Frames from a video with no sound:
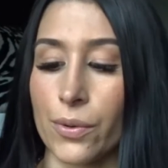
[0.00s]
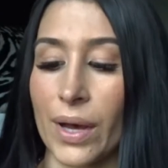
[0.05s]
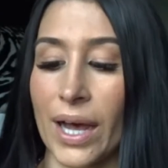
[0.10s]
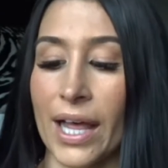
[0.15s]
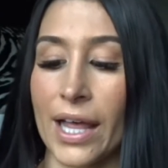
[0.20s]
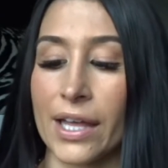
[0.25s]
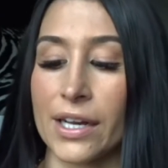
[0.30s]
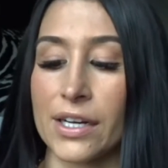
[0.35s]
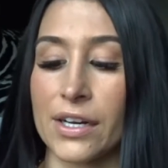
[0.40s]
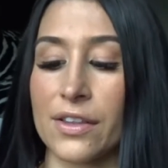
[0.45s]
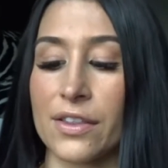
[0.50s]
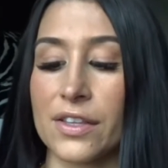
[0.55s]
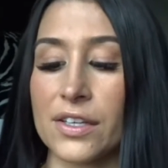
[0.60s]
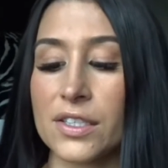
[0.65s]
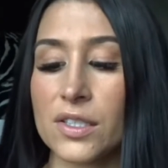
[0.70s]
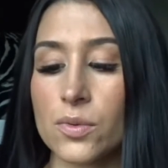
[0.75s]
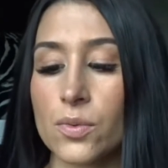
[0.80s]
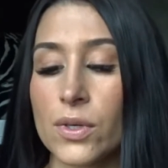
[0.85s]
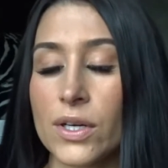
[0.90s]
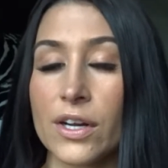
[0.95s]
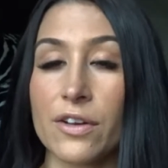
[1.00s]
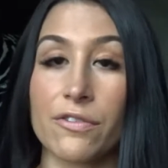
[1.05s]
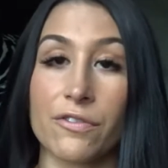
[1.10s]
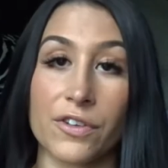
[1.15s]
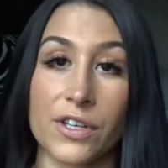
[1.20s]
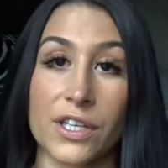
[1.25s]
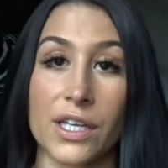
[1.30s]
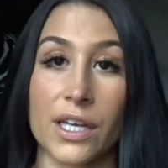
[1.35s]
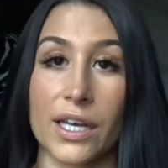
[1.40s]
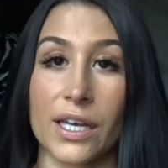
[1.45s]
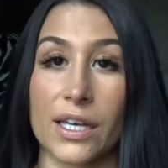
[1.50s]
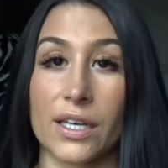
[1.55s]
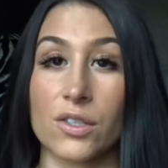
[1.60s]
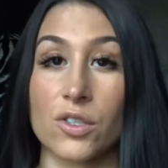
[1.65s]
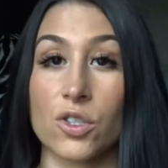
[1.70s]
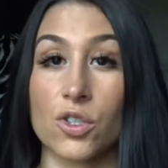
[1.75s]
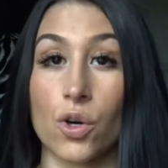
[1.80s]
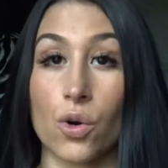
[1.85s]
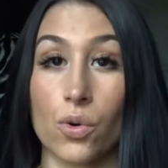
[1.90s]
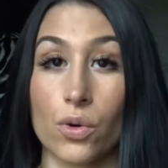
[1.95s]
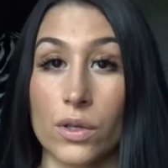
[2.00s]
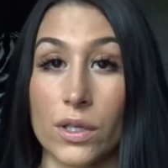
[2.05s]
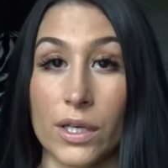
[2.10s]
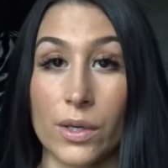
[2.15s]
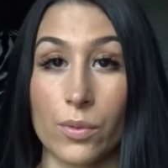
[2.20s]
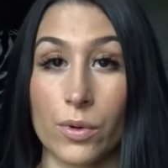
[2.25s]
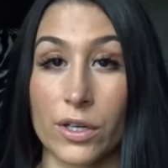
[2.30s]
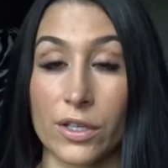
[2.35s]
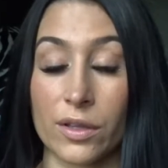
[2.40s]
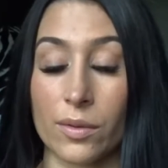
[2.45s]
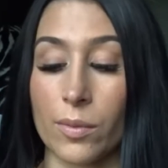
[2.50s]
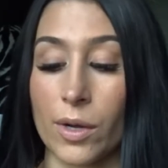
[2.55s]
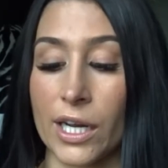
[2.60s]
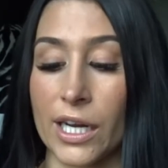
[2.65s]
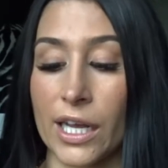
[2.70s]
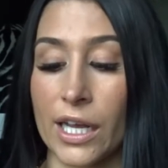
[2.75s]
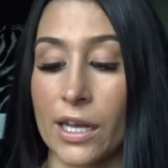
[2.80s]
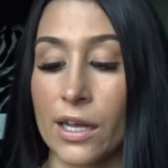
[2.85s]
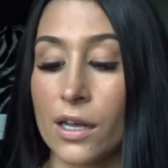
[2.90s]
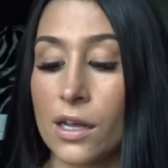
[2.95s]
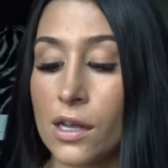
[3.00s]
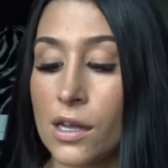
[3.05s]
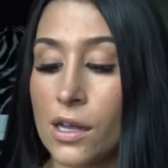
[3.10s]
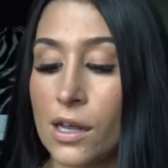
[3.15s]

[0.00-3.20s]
and this one I feel like is totally worth the money.